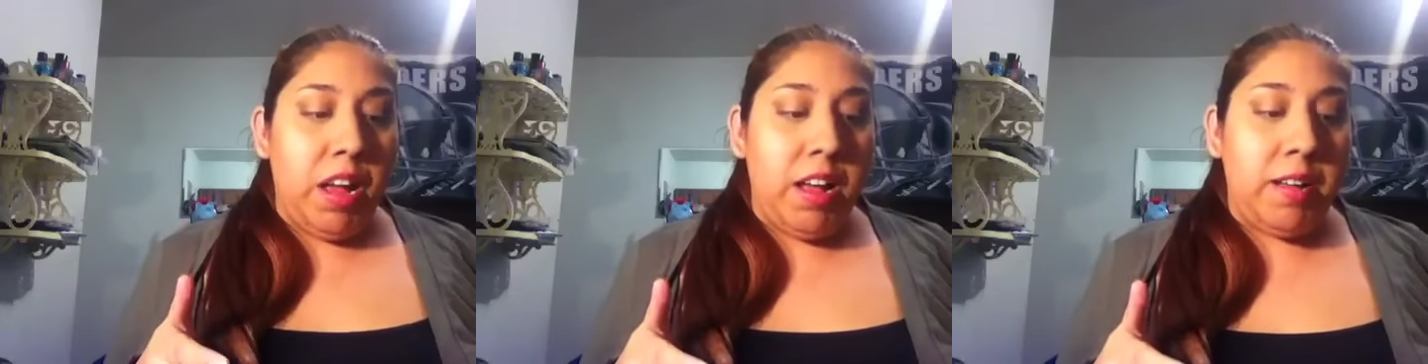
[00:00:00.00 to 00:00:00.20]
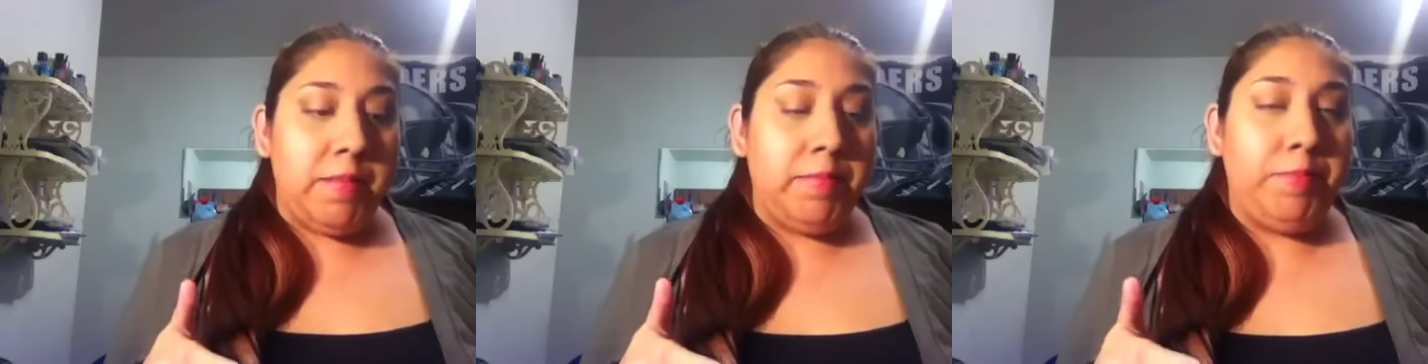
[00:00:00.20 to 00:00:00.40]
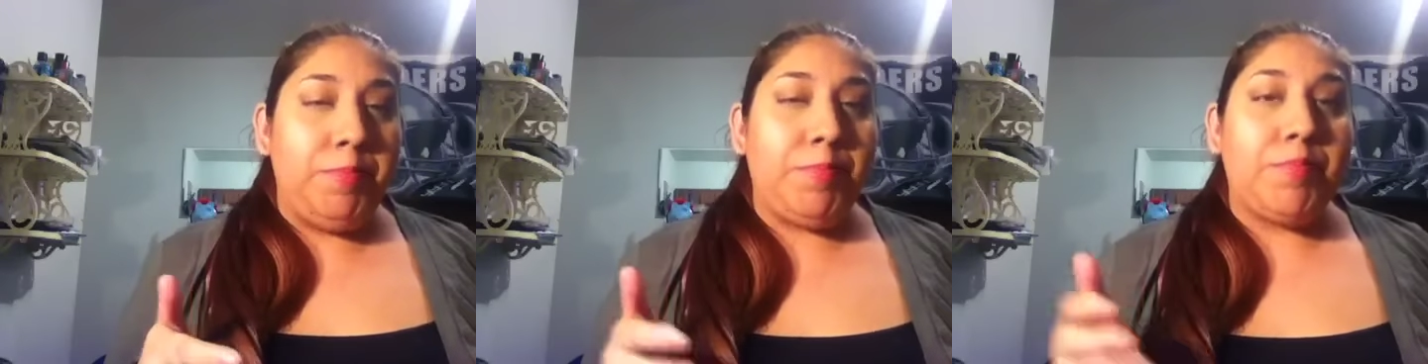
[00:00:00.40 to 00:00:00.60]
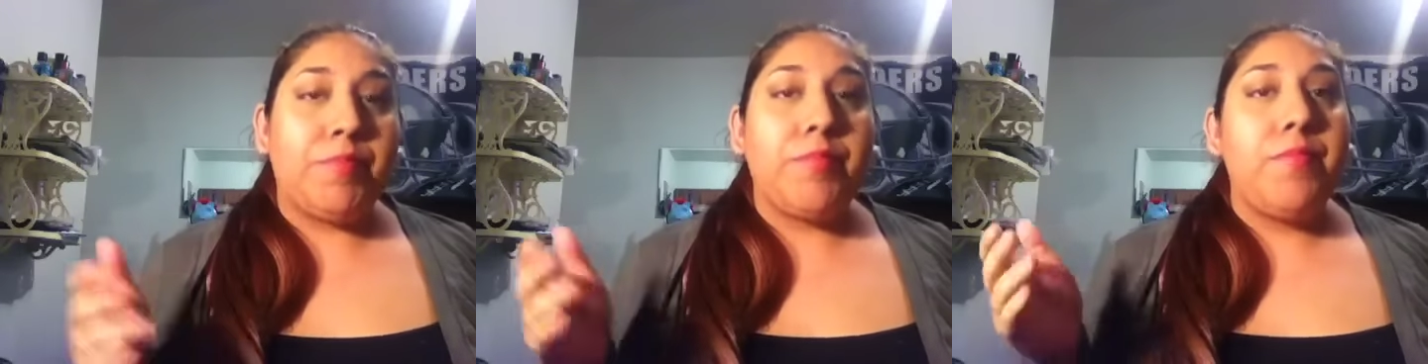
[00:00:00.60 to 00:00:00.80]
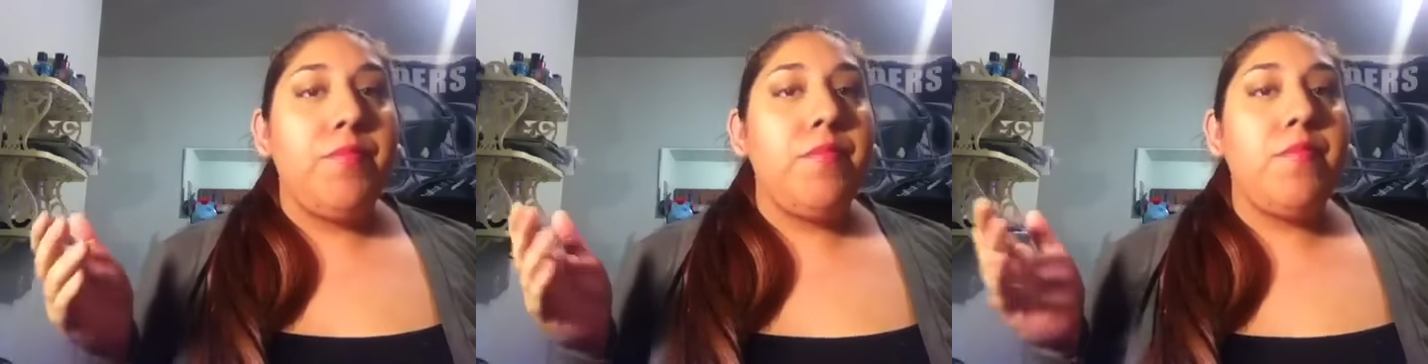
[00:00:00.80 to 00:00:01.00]
Um,
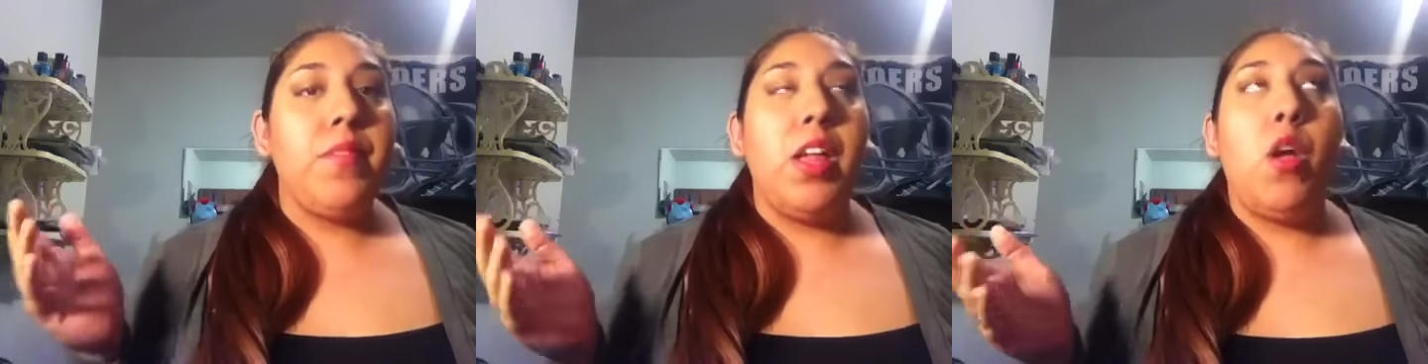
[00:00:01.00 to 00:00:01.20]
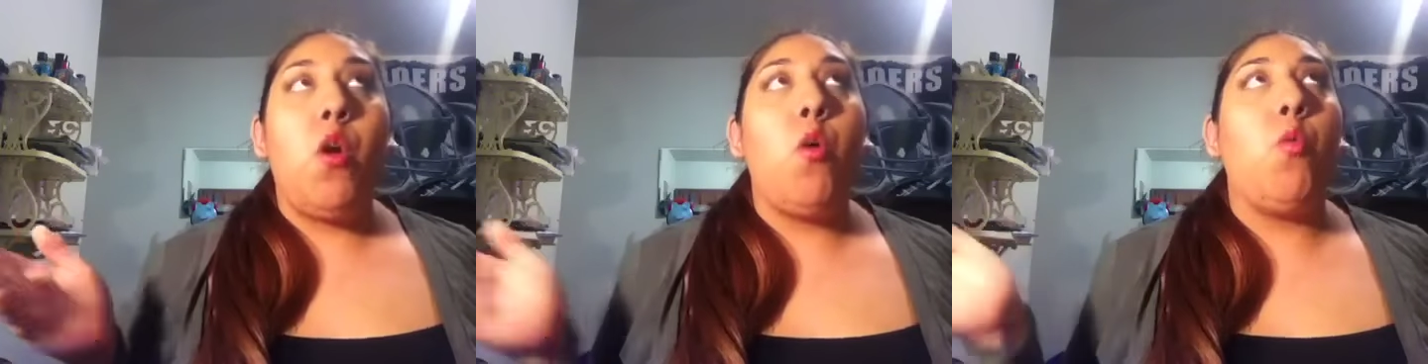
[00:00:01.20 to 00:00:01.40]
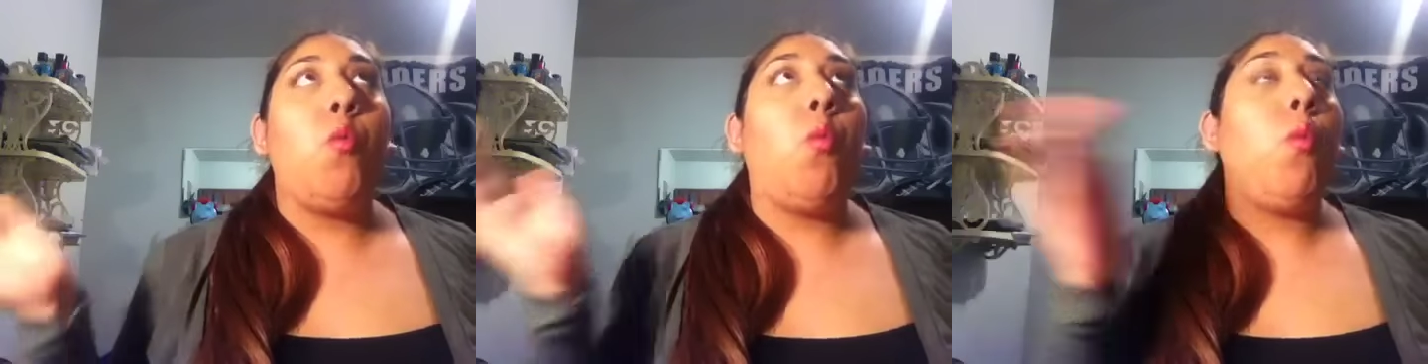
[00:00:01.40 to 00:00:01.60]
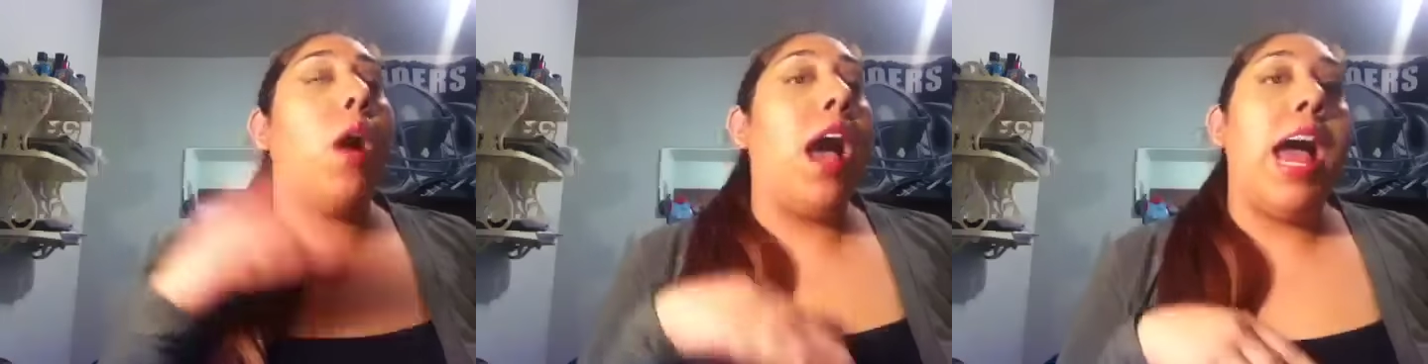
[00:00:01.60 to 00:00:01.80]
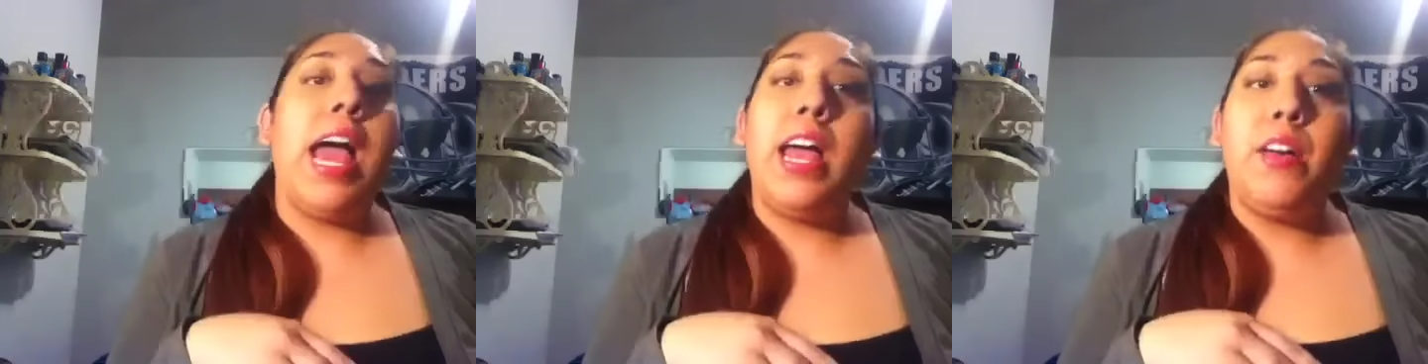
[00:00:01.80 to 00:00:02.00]
a
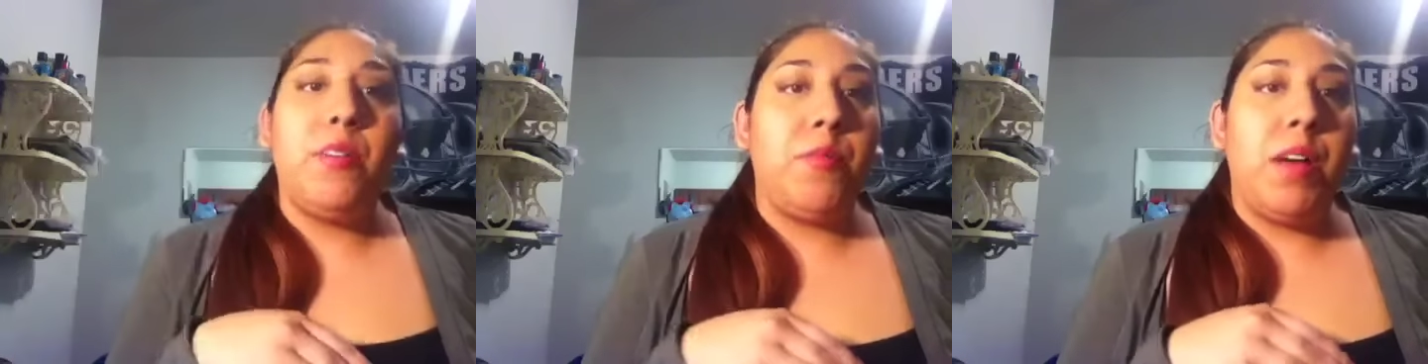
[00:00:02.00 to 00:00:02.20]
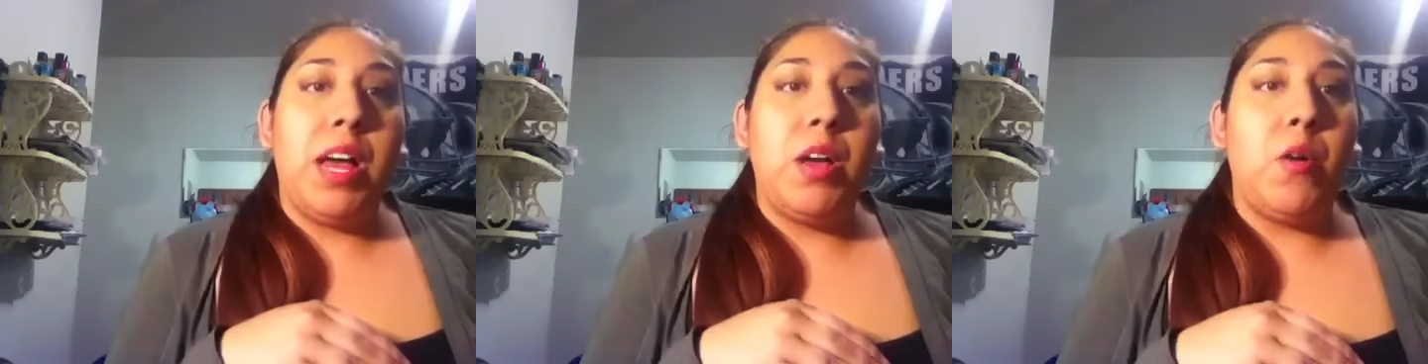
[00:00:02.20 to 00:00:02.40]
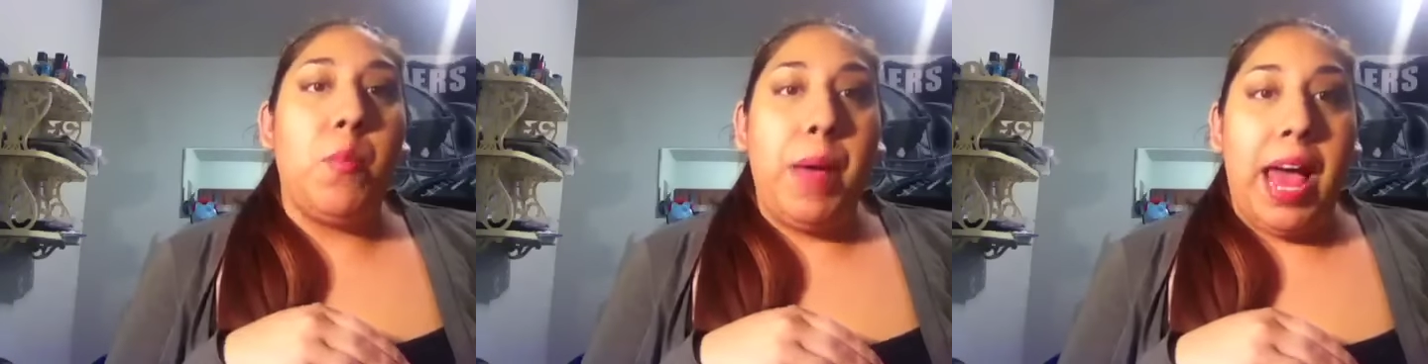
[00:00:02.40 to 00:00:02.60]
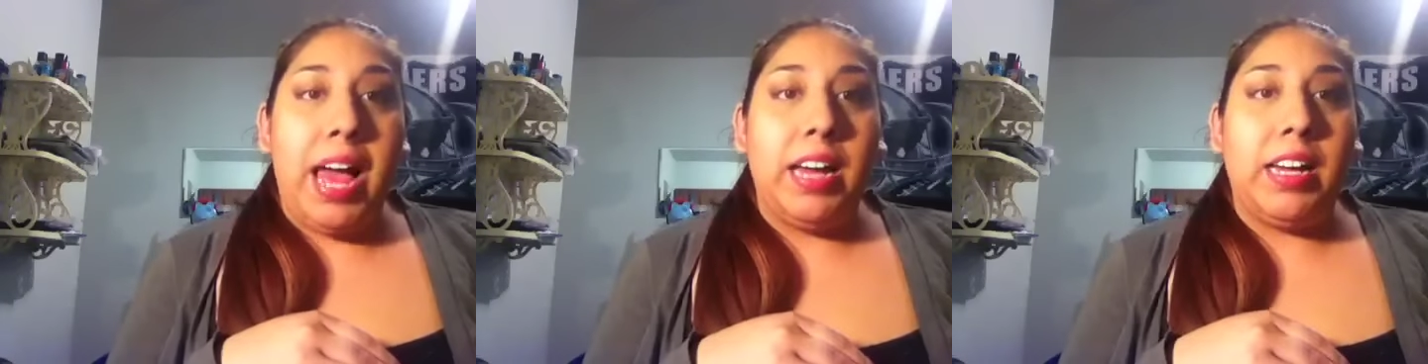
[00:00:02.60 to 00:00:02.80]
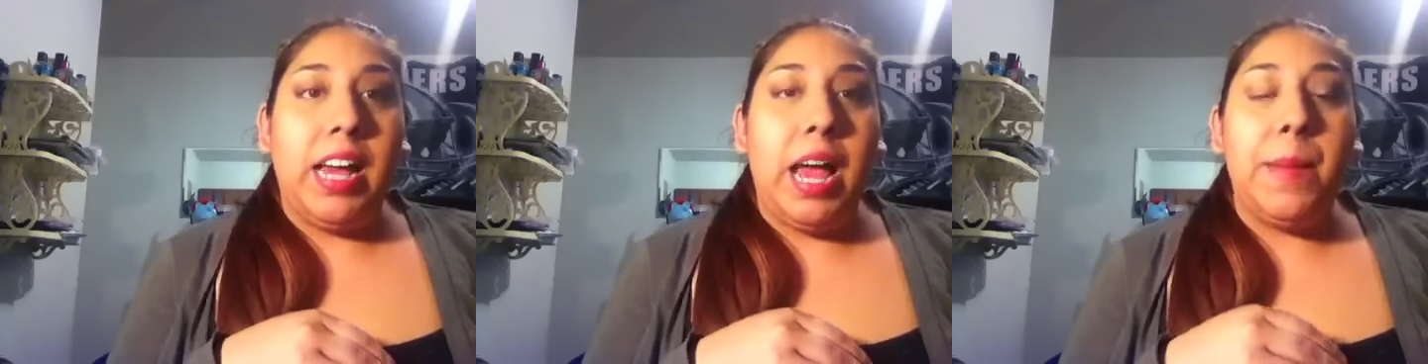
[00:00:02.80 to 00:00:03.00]
while, while back.